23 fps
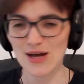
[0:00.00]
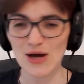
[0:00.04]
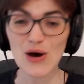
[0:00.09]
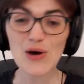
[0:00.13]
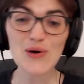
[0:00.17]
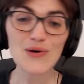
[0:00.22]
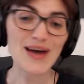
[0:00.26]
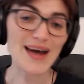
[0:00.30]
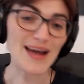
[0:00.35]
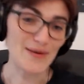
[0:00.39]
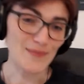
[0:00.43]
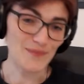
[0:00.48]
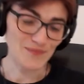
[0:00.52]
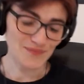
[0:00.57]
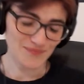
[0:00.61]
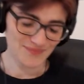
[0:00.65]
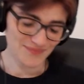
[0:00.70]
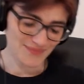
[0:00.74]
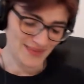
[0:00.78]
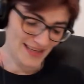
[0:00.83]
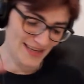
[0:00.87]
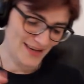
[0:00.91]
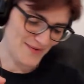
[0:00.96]
Okay,
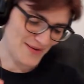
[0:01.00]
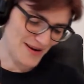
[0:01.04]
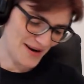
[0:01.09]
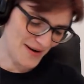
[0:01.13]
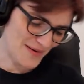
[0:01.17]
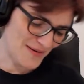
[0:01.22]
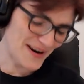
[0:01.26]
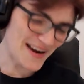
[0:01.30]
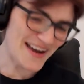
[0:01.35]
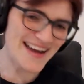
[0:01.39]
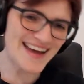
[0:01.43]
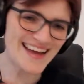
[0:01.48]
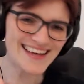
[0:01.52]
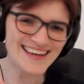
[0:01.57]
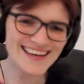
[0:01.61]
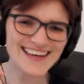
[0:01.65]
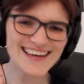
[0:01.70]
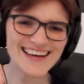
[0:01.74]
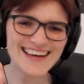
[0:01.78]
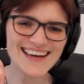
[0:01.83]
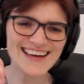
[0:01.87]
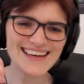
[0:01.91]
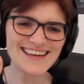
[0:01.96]
here we go.
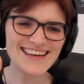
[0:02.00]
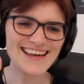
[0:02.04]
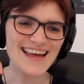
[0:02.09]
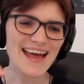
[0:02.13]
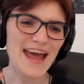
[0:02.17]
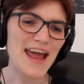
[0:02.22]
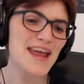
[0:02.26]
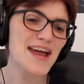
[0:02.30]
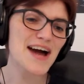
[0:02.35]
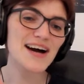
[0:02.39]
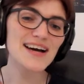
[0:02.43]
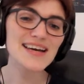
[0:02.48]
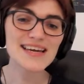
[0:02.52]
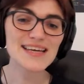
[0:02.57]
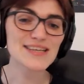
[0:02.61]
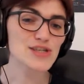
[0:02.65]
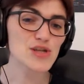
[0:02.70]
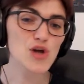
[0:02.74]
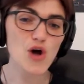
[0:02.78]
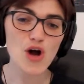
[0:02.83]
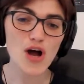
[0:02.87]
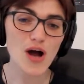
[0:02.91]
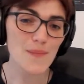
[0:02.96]
AI is
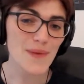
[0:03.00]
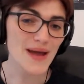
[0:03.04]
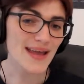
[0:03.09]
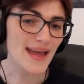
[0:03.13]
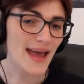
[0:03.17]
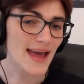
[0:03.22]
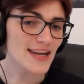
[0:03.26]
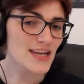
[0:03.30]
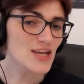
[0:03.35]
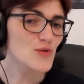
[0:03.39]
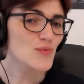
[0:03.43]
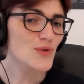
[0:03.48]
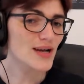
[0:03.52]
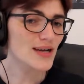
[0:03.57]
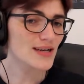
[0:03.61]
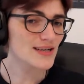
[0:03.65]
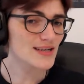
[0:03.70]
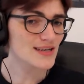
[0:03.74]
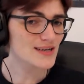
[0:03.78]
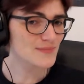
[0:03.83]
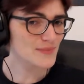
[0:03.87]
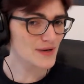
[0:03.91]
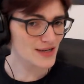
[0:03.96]
not coming anywhere
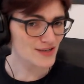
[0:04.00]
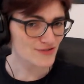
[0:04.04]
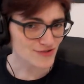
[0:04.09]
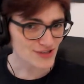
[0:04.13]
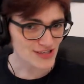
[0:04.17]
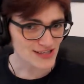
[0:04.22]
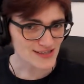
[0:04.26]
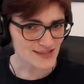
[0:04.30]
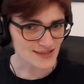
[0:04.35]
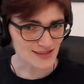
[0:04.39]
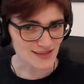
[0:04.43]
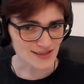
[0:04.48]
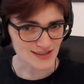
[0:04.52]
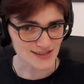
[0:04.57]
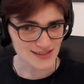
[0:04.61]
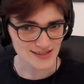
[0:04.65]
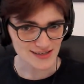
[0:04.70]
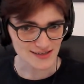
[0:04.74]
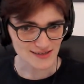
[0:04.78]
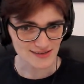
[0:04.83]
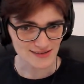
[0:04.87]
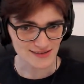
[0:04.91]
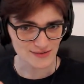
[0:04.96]
near my research
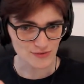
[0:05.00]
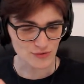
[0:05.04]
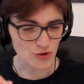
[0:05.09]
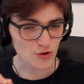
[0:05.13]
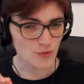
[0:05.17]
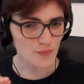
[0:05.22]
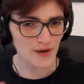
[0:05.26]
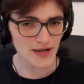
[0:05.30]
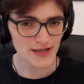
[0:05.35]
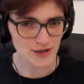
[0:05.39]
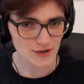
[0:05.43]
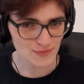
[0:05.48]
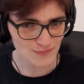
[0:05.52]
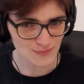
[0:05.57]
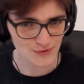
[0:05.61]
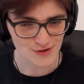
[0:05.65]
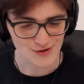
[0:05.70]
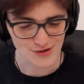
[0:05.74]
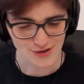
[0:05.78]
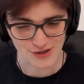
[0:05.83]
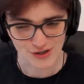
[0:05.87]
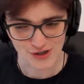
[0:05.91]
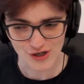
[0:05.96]
or my
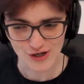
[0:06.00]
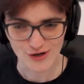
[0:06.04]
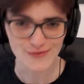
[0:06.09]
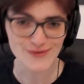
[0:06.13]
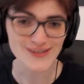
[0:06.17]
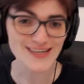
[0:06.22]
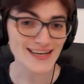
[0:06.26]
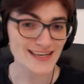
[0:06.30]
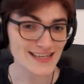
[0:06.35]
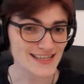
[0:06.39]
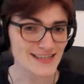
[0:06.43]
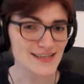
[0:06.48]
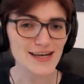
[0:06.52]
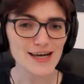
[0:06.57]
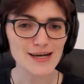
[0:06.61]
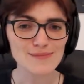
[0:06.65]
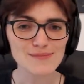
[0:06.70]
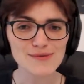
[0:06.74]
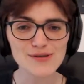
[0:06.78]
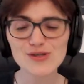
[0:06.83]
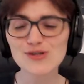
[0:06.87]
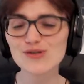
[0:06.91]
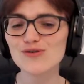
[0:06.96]
computer code
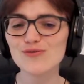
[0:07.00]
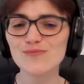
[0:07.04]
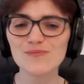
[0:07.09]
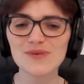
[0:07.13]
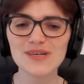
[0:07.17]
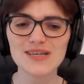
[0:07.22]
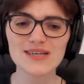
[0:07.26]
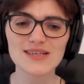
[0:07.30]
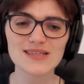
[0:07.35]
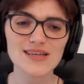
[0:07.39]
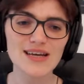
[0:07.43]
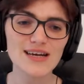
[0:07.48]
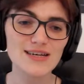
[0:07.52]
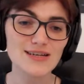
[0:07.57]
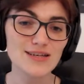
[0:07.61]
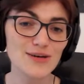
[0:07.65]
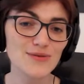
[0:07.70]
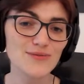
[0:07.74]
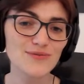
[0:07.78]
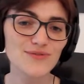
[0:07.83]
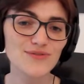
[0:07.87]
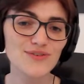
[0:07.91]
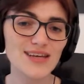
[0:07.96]
anytime soon because I
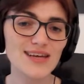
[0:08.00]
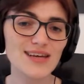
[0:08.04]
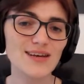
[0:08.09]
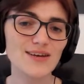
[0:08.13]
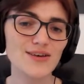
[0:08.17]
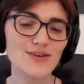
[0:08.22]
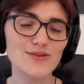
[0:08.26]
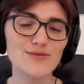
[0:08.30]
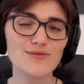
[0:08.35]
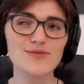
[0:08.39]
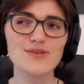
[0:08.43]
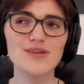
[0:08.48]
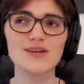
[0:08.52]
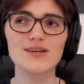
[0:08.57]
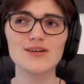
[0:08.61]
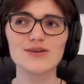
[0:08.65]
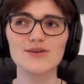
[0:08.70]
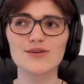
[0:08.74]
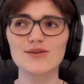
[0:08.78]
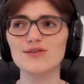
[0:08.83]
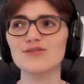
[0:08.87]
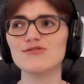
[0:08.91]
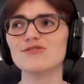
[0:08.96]
don't think using a
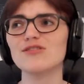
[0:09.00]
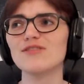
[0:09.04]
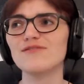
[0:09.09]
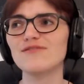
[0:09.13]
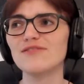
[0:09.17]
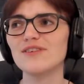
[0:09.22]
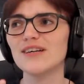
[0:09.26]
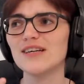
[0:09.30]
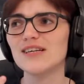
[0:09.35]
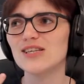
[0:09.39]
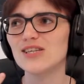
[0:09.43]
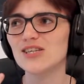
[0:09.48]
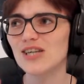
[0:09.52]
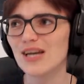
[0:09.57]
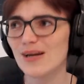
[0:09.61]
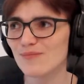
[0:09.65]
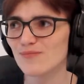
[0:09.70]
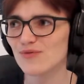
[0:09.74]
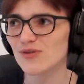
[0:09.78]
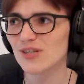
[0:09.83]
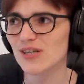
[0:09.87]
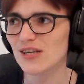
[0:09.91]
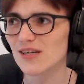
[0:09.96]
glorified
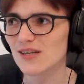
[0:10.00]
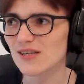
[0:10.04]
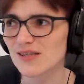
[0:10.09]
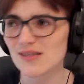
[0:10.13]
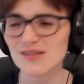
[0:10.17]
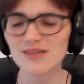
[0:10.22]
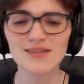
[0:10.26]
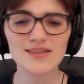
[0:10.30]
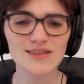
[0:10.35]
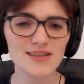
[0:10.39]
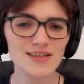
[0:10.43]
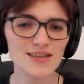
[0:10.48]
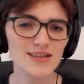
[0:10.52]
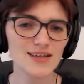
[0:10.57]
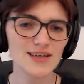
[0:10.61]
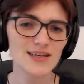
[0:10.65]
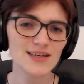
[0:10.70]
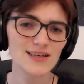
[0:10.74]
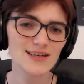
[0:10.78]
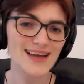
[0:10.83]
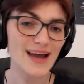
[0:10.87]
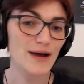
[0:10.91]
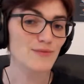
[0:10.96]
chat predictor
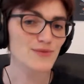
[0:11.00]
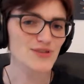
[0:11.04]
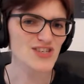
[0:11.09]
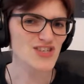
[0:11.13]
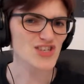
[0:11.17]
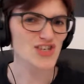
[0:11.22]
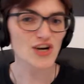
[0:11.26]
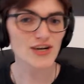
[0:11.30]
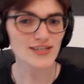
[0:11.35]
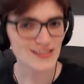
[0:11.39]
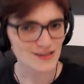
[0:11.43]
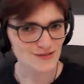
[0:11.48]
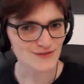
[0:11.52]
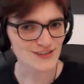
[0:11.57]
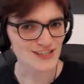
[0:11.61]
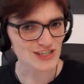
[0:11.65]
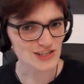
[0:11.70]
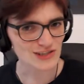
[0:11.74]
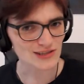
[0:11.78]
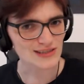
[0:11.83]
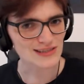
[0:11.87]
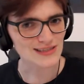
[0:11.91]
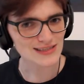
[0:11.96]
counts as artificial